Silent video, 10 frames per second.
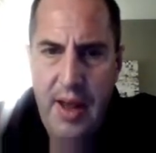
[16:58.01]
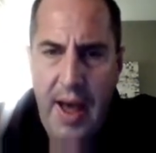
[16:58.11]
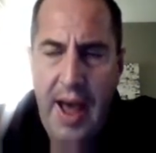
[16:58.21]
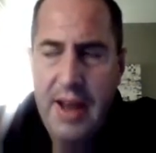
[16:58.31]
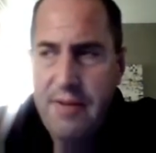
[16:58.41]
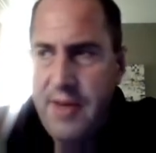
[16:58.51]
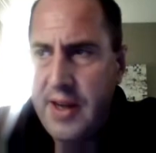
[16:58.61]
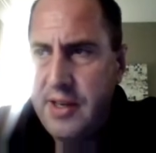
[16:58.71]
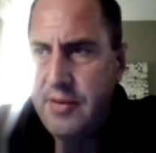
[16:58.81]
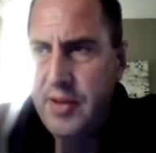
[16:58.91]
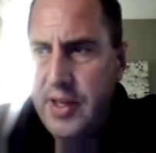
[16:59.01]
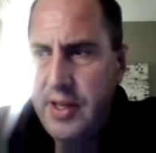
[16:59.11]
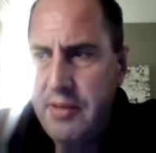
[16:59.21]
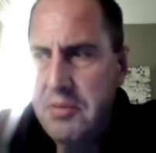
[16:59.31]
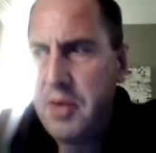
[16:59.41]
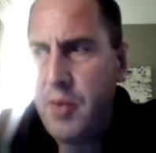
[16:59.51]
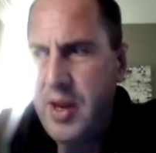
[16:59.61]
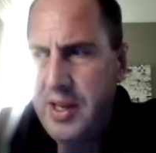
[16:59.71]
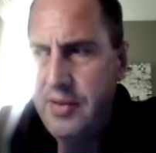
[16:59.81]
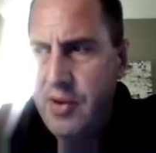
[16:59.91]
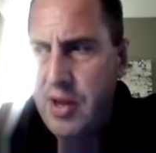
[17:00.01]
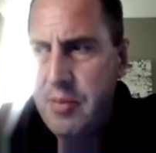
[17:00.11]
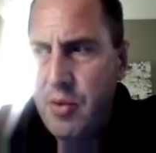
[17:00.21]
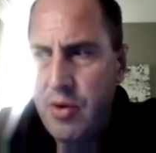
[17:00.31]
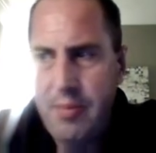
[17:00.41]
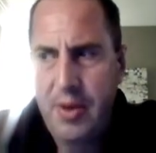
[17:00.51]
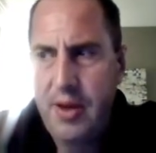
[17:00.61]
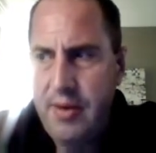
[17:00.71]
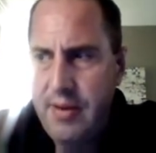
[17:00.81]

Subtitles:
I effectively didn't want to live there anymore, but